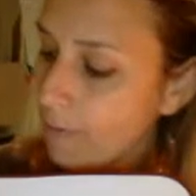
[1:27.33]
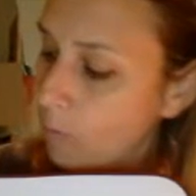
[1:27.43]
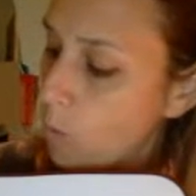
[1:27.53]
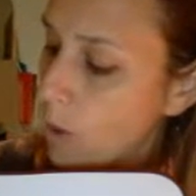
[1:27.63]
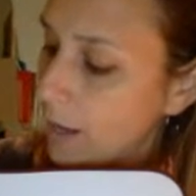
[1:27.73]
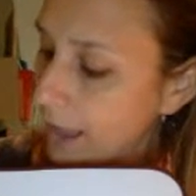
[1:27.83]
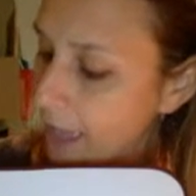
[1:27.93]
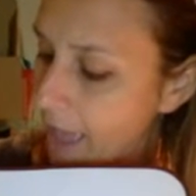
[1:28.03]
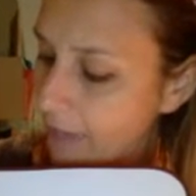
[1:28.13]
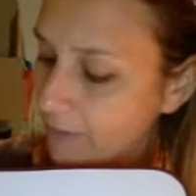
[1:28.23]

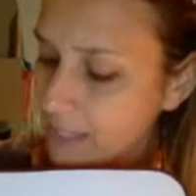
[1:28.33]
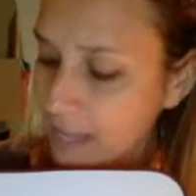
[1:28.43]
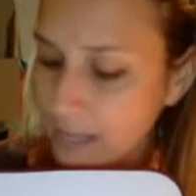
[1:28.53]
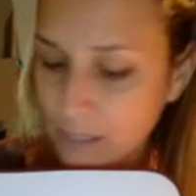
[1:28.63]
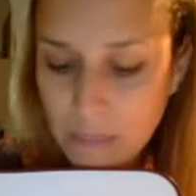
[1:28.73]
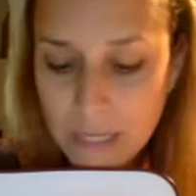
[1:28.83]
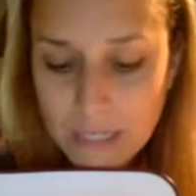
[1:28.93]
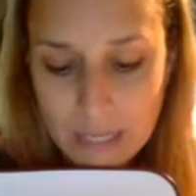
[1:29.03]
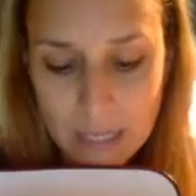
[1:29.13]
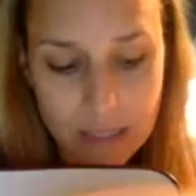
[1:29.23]
1/2 size
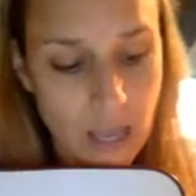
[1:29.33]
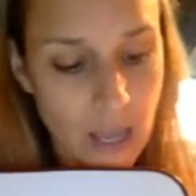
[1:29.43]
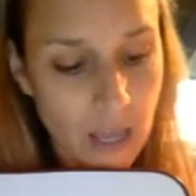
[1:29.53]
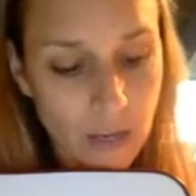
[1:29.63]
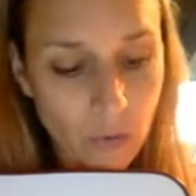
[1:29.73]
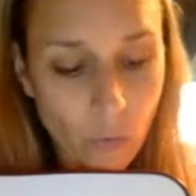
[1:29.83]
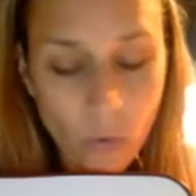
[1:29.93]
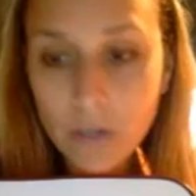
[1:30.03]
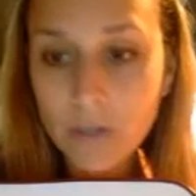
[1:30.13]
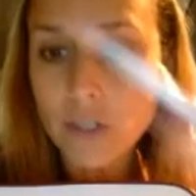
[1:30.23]
pieces, in
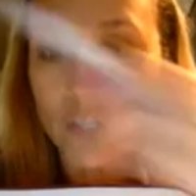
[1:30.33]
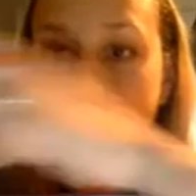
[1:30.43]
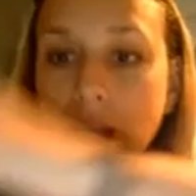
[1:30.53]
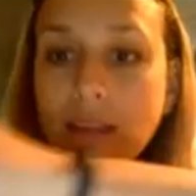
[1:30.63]
order to trade